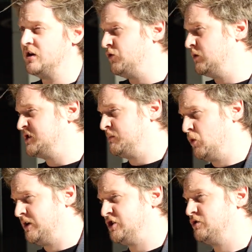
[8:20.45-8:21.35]
through
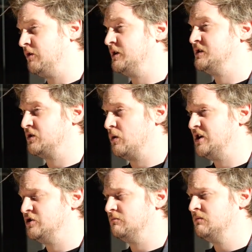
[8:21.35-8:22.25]
exploring Schrödinger's
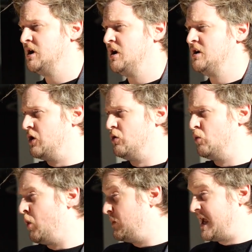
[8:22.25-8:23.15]
equation. So
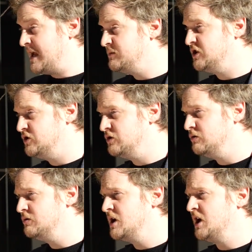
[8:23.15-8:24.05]
what we aim to
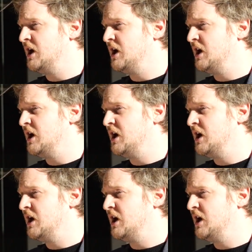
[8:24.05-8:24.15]
do